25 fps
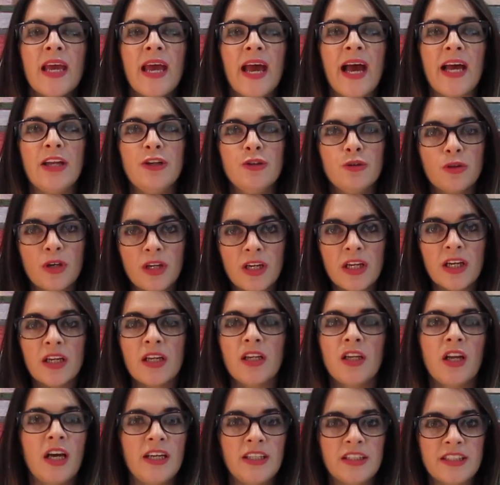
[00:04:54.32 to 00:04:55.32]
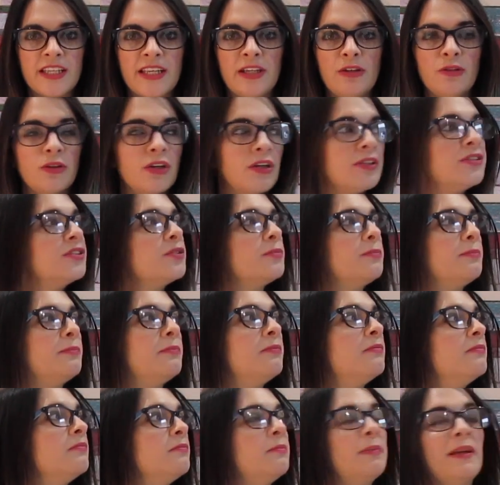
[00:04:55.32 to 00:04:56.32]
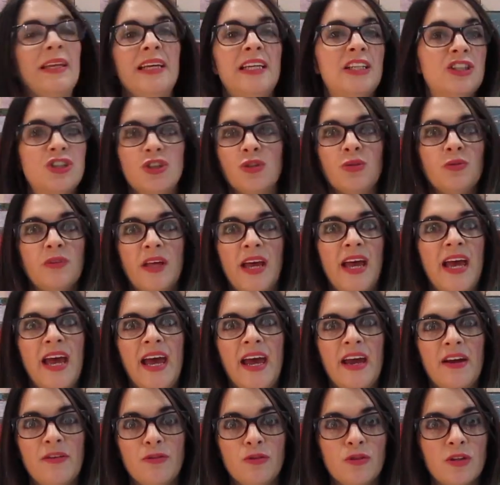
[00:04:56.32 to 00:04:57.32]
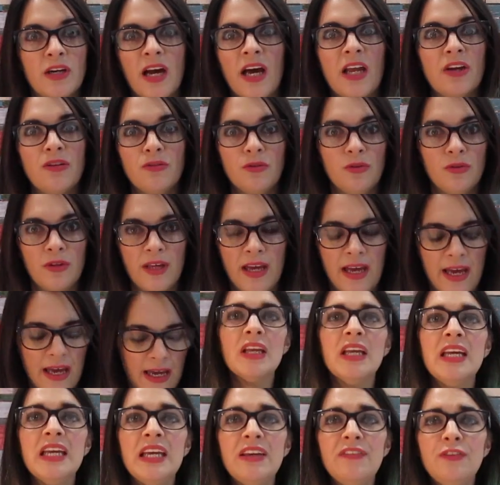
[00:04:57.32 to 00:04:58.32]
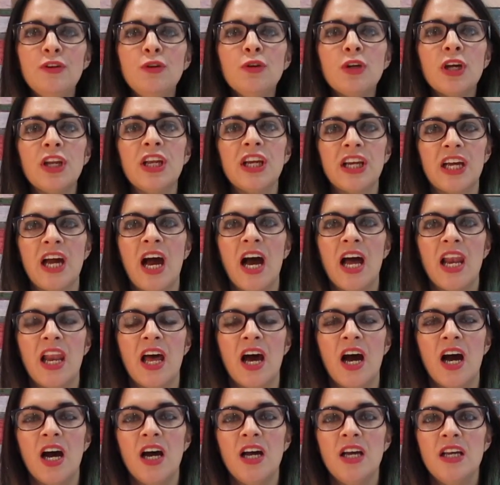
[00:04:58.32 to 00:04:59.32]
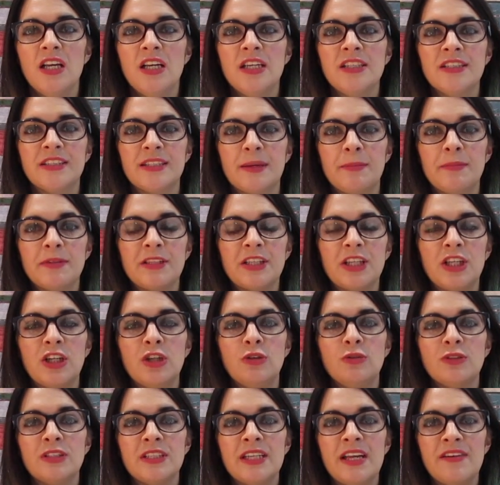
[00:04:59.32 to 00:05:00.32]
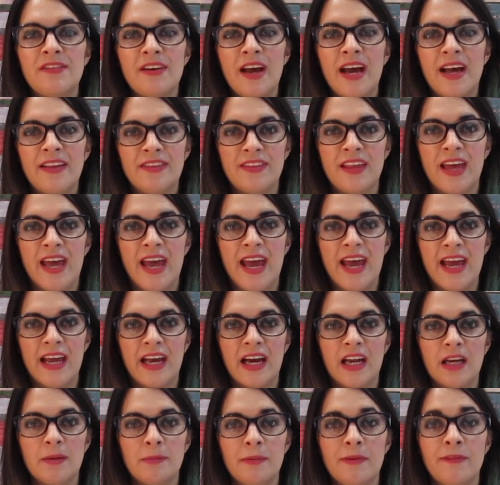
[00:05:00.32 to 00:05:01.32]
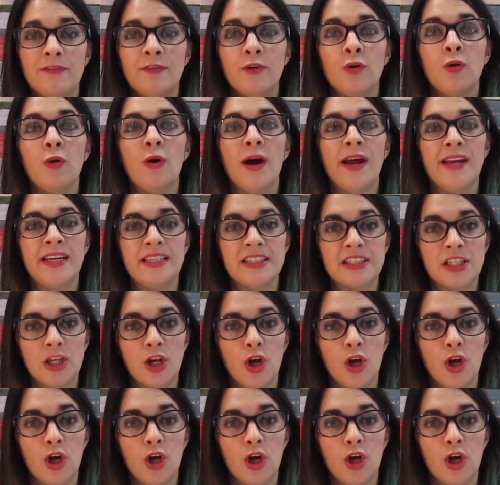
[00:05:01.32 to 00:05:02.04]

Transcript: and you're going to, like, say you're going to bleach all the hair or colour all the hair. If you're going to colour somebody who's never had their hair coloured before and it's